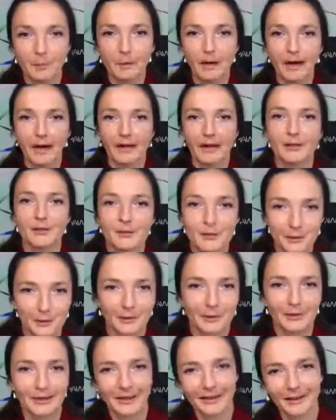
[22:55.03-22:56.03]
back
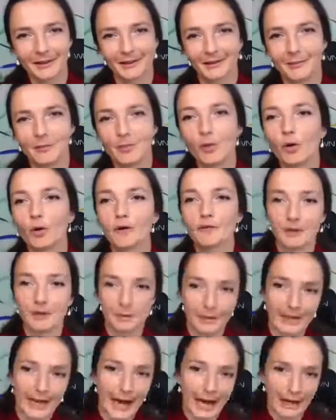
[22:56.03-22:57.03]
into a, more of a
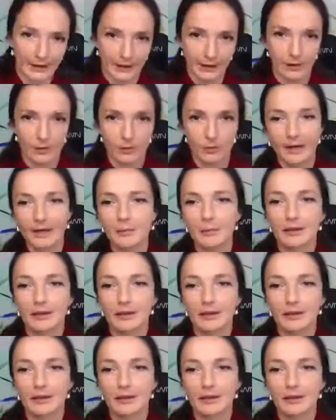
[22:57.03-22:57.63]
reality, right?